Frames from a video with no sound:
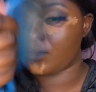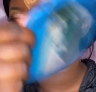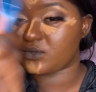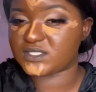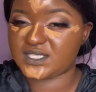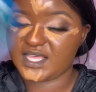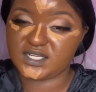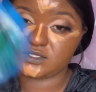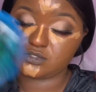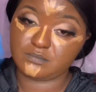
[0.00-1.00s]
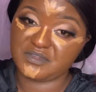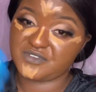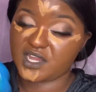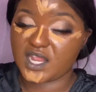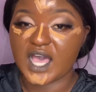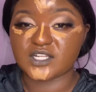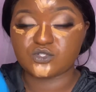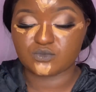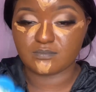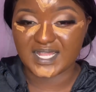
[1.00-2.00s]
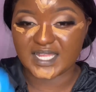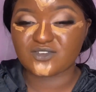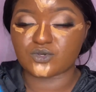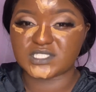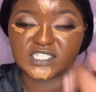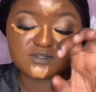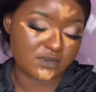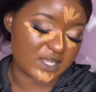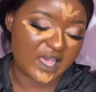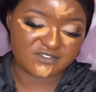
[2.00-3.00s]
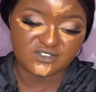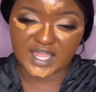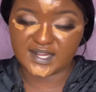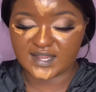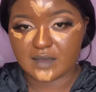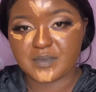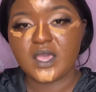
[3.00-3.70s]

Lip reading: because then it will be very hard to blend, because it will have dried up.